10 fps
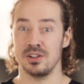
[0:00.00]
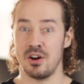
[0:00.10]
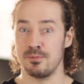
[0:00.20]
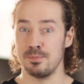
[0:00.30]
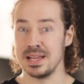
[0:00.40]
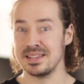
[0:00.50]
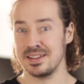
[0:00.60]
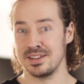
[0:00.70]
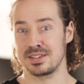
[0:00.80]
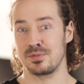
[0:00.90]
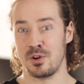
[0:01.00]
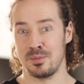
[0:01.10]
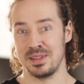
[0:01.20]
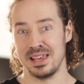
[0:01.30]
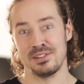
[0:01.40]
a lot of bitterness
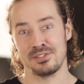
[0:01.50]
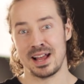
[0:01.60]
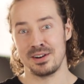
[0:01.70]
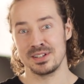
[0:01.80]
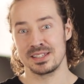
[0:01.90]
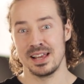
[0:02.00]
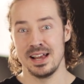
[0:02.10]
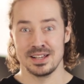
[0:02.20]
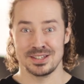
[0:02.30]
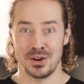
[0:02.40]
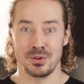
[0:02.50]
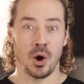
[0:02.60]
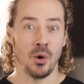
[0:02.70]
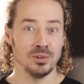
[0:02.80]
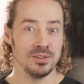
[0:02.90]
from the flowers. So cold